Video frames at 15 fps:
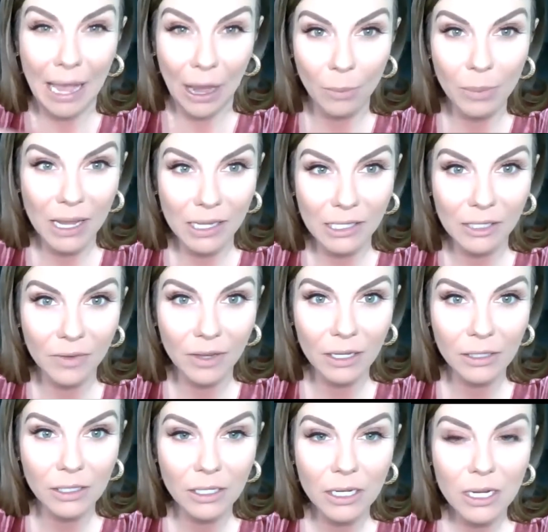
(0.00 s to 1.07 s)
out because of
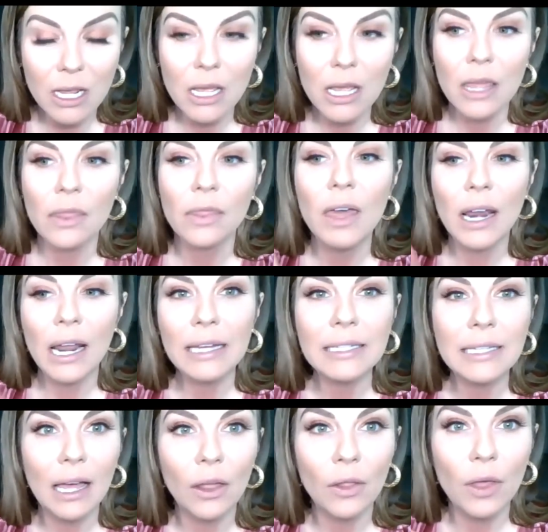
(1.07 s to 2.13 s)
it, then I
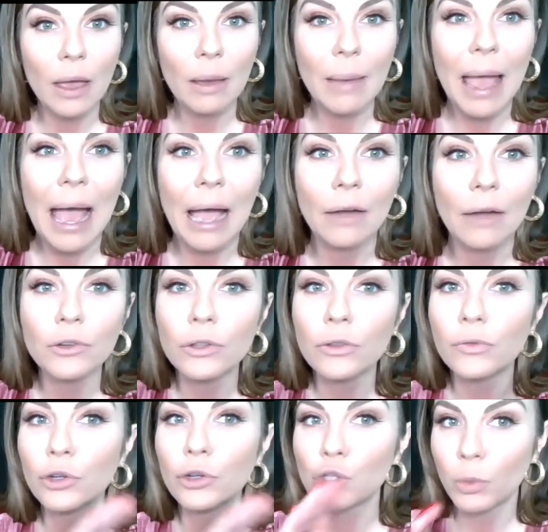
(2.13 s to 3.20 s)
tell them after the
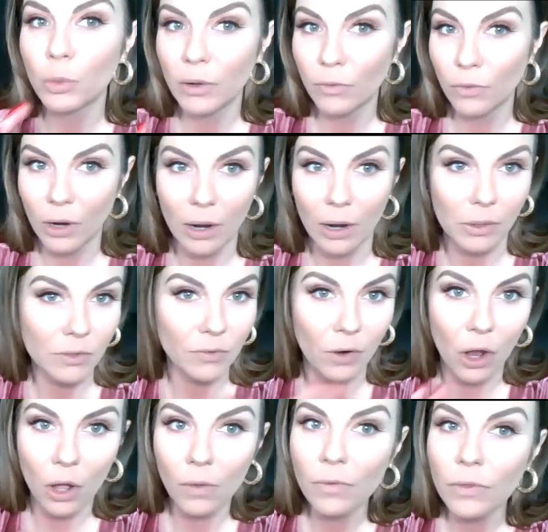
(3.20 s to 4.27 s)
first 24 hours for
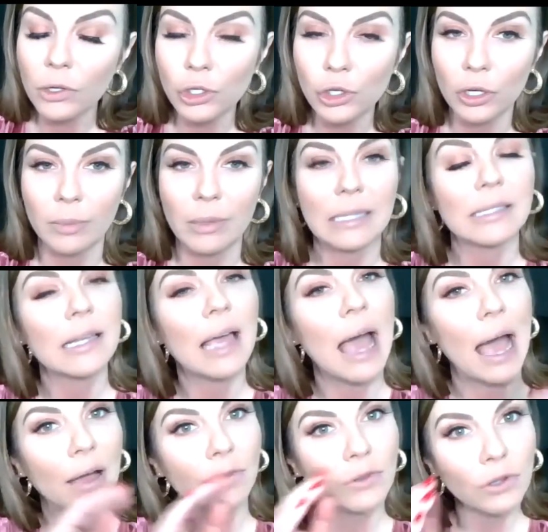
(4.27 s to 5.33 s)
all of their treatments,
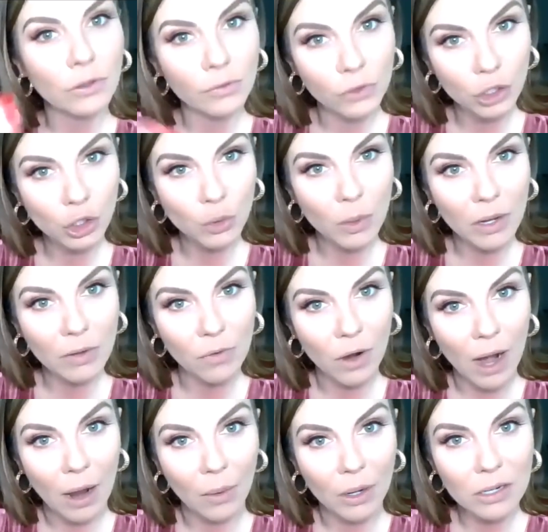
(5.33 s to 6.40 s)
after the first 24
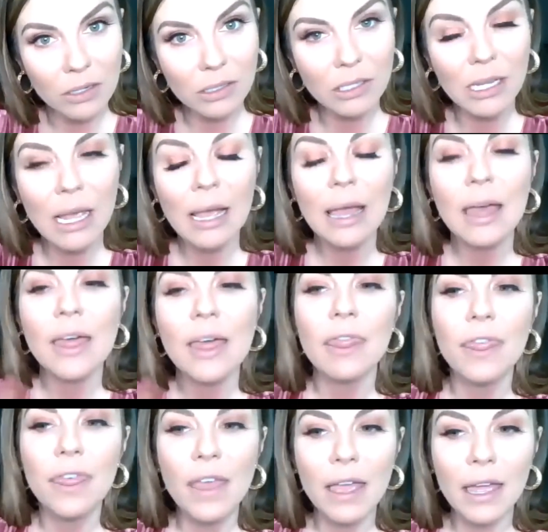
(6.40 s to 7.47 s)
hours,
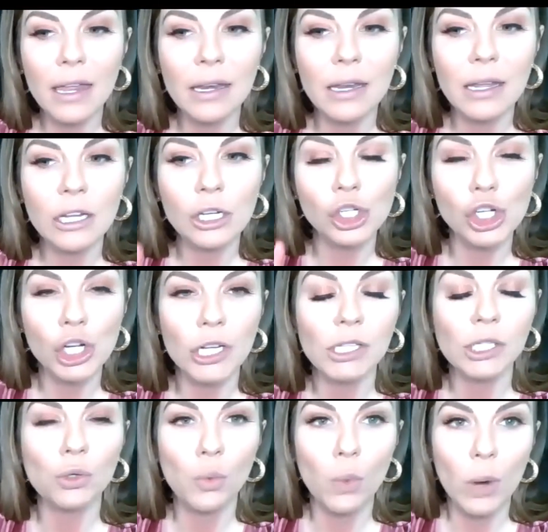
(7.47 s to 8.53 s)
then
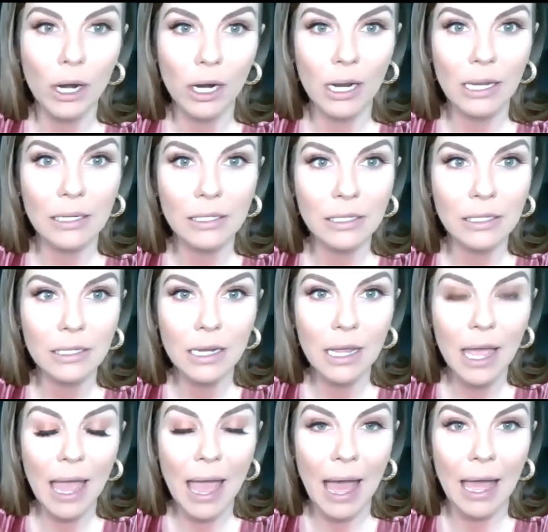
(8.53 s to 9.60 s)
just wear it
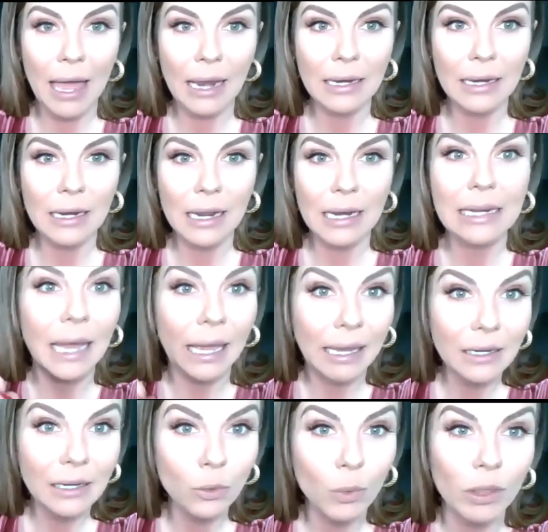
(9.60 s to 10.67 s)
at
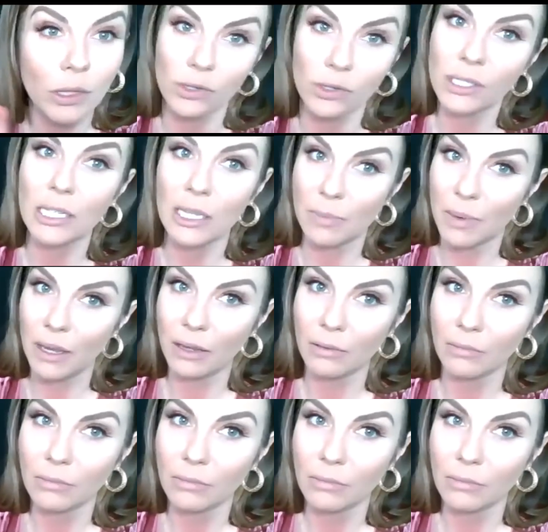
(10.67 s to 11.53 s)
night when they're sleeping.